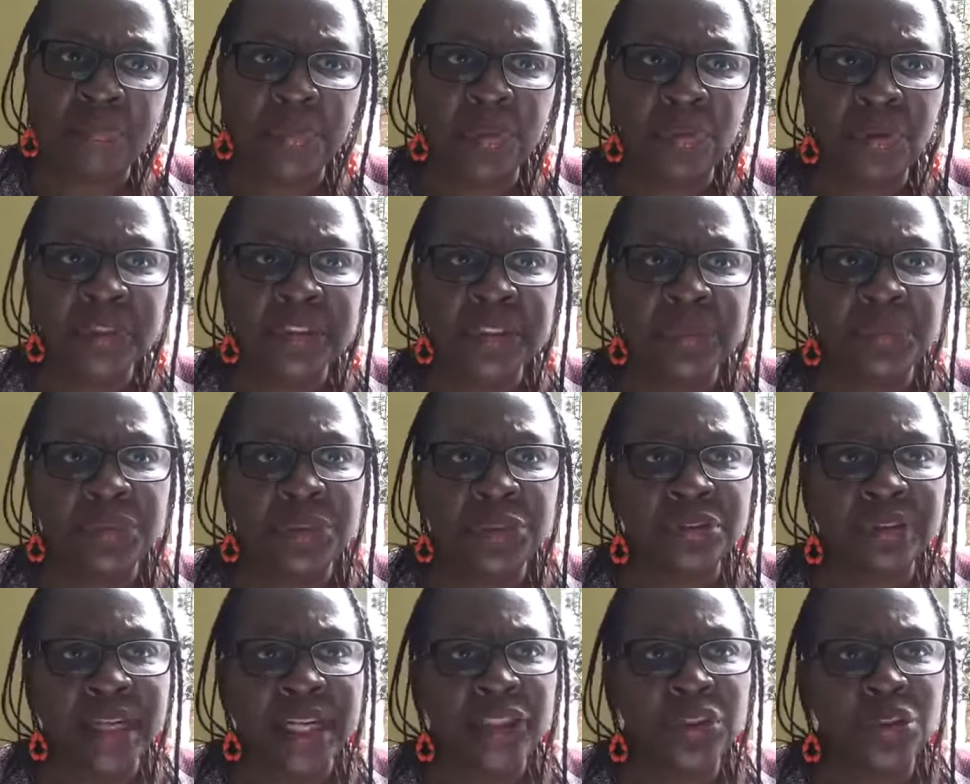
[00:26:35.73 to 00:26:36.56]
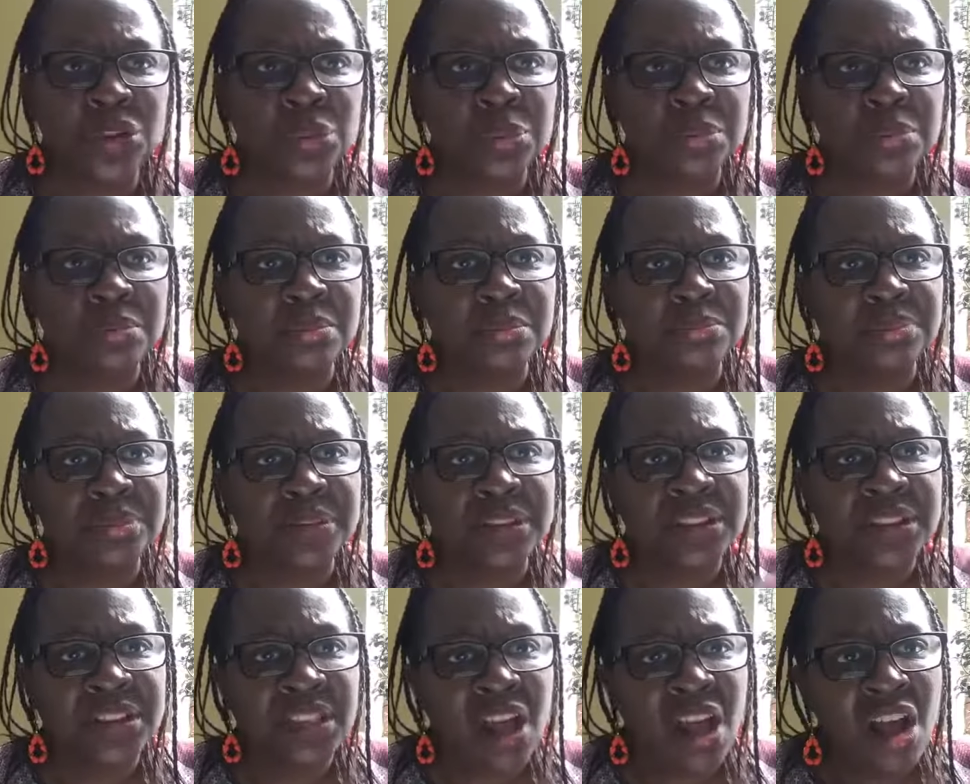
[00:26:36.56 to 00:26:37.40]
because they were trying to
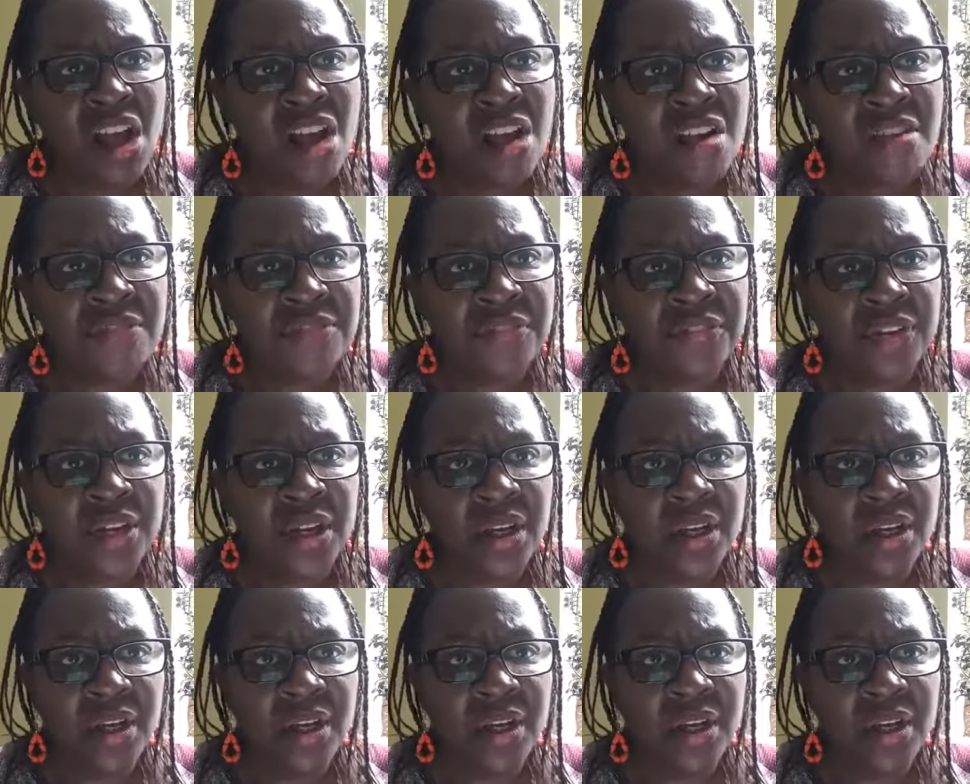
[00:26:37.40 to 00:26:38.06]
preserve